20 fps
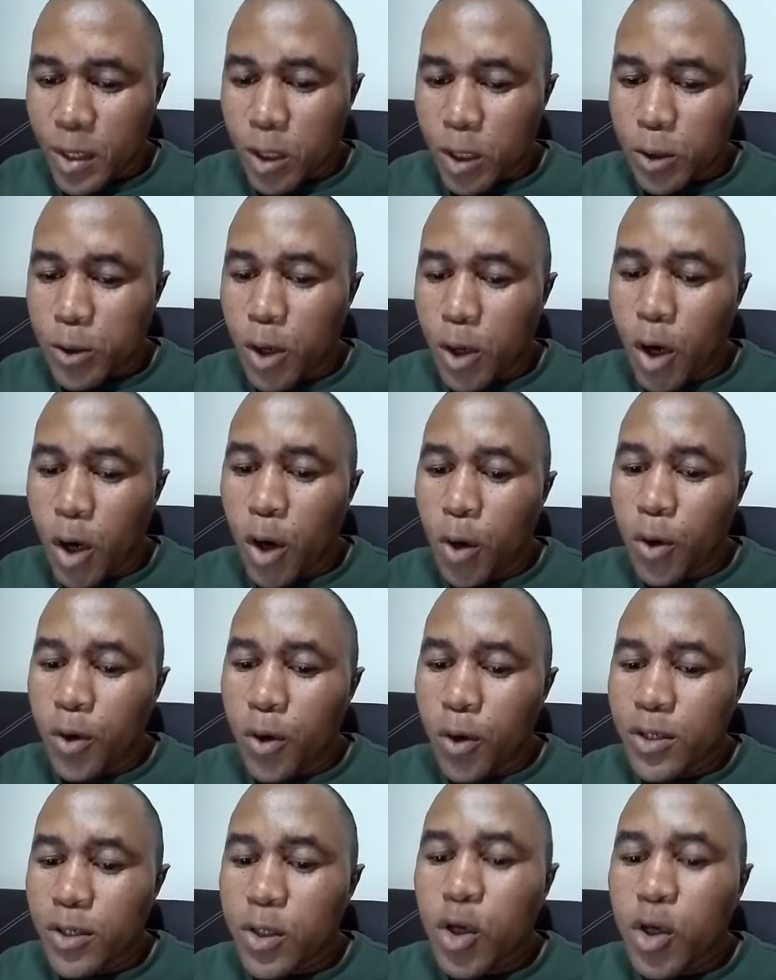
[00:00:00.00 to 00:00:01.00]

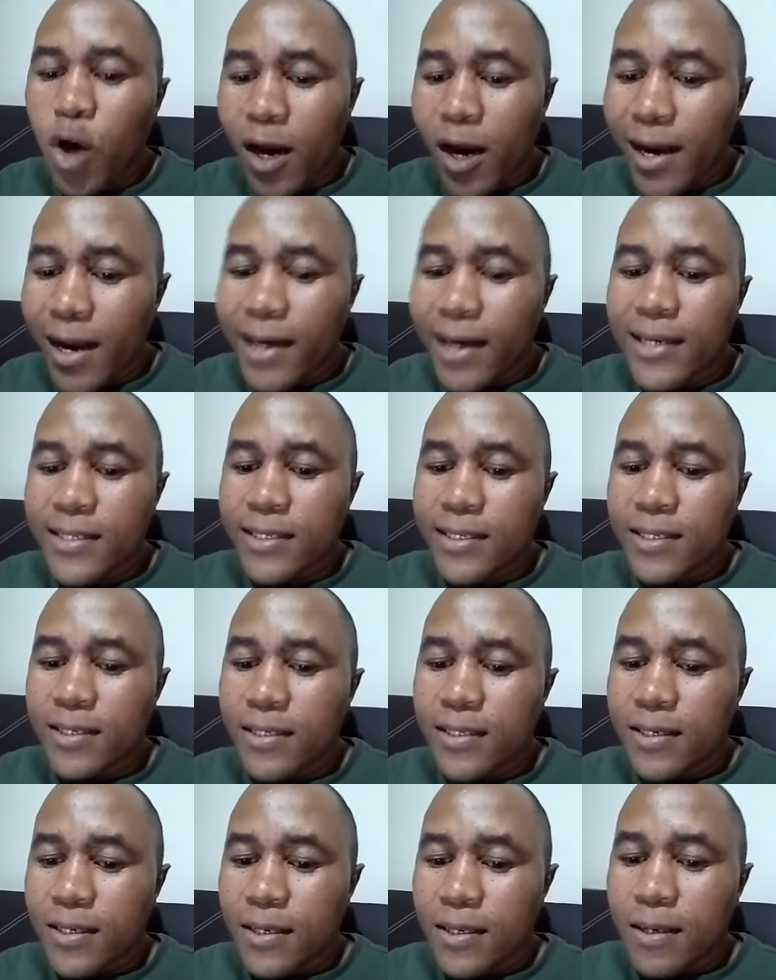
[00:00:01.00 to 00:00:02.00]
So scholars
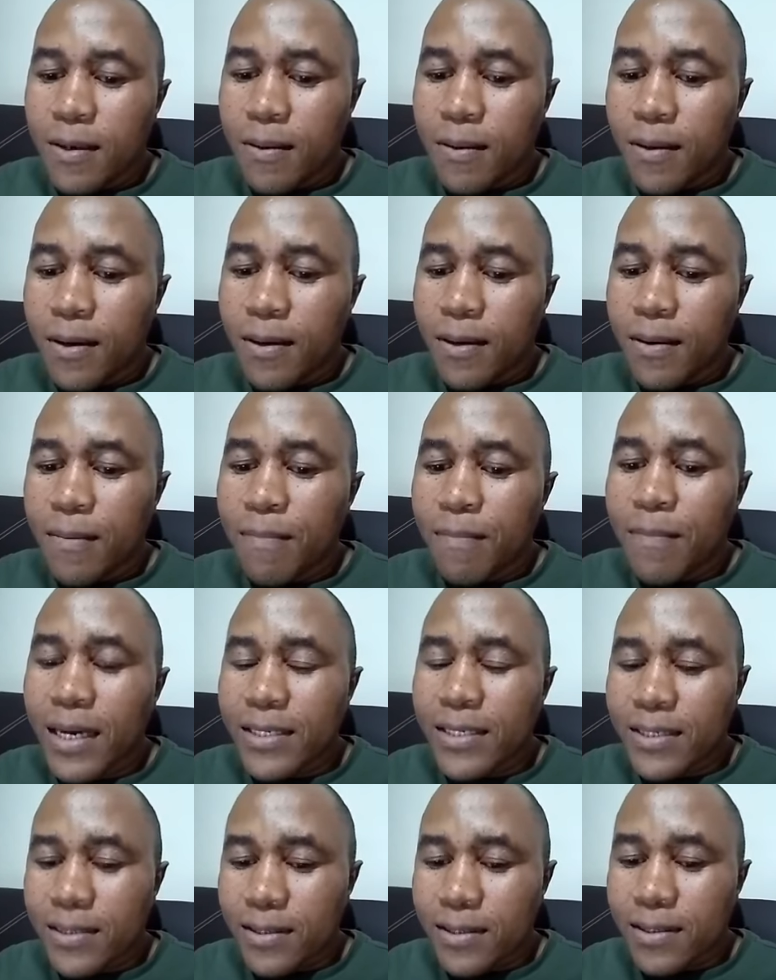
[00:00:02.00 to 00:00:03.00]

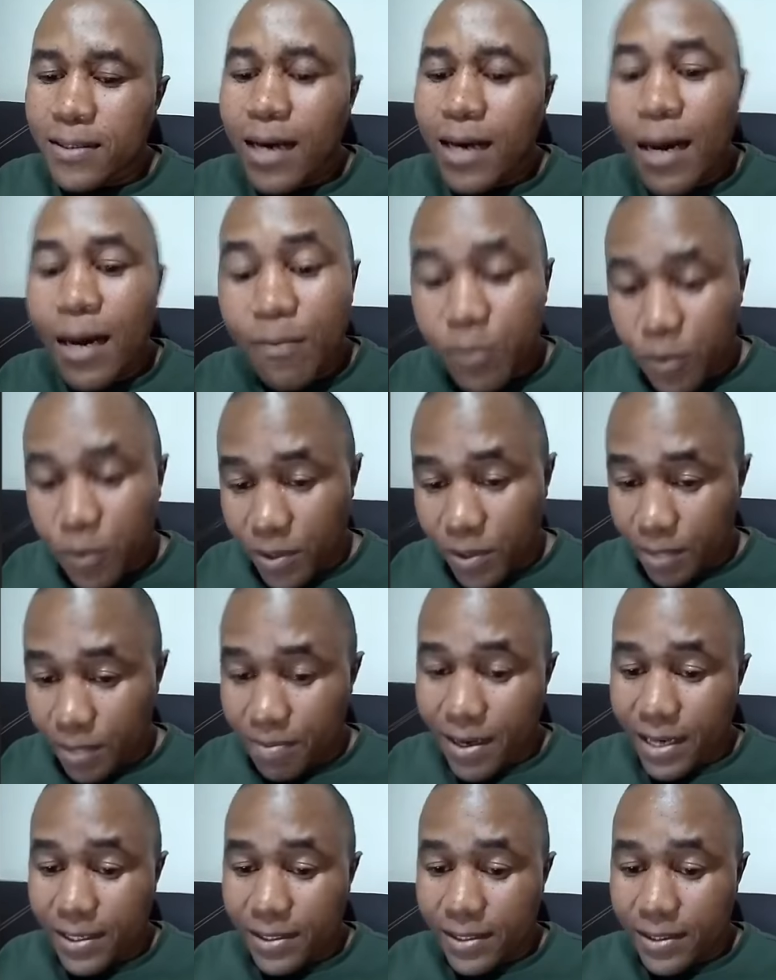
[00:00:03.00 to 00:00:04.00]
must come to the
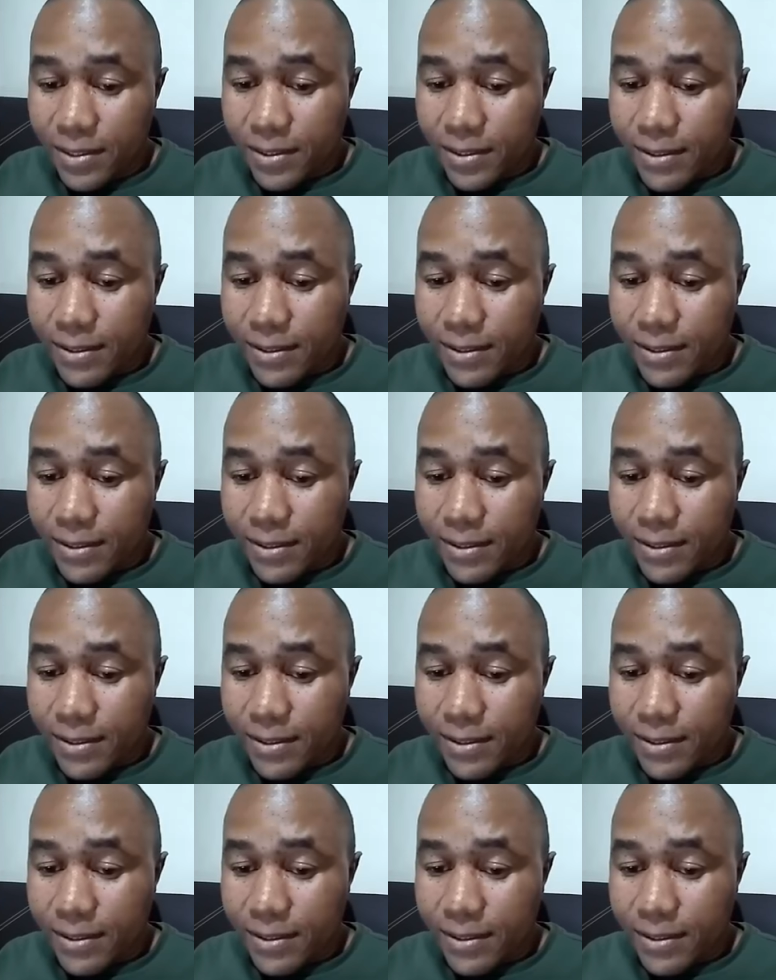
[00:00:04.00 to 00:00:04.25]
party.